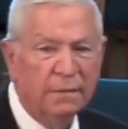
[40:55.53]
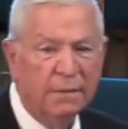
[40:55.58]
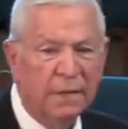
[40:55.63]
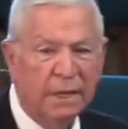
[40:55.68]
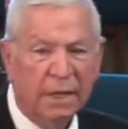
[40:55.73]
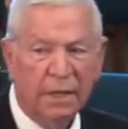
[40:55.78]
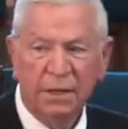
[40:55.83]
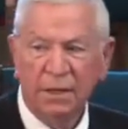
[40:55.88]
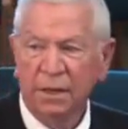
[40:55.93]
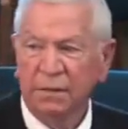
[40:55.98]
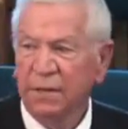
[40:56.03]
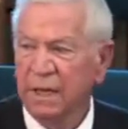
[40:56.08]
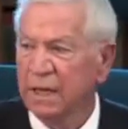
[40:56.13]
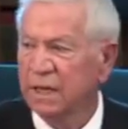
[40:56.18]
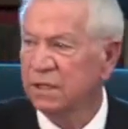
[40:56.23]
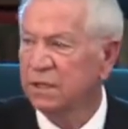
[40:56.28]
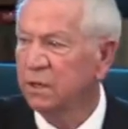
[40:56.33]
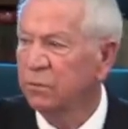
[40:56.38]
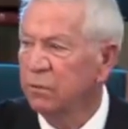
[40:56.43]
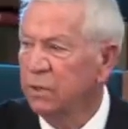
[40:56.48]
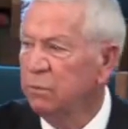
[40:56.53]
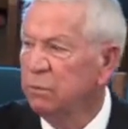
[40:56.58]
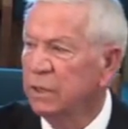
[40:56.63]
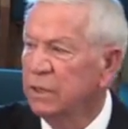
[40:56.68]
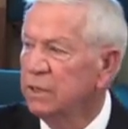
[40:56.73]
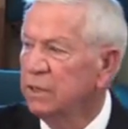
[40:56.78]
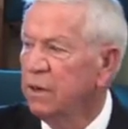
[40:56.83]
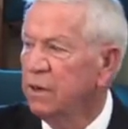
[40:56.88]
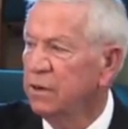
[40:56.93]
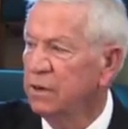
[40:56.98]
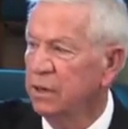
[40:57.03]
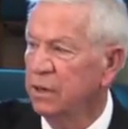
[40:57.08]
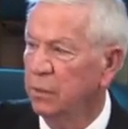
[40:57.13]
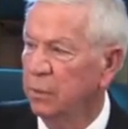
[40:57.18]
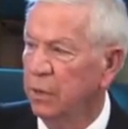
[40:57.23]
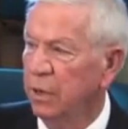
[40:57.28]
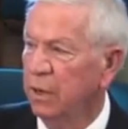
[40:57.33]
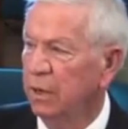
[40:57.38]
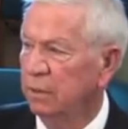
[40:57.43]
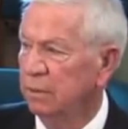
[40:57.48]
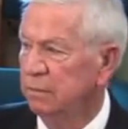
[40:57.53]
and the things that we've been talking about.